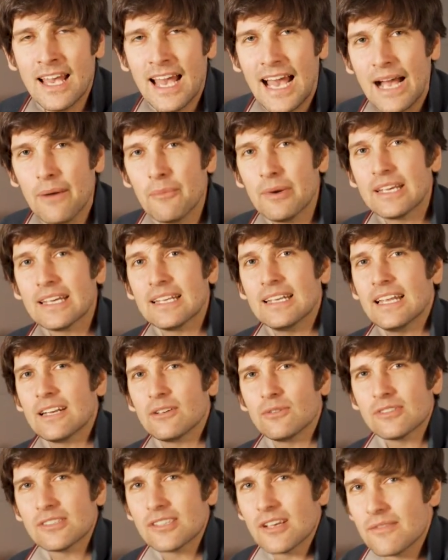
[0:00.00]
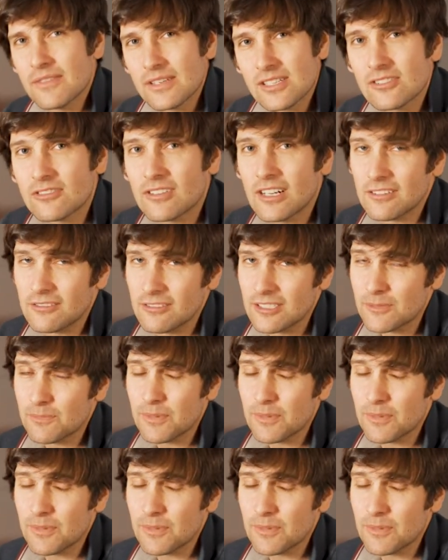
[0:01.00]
And we can let also the struggles,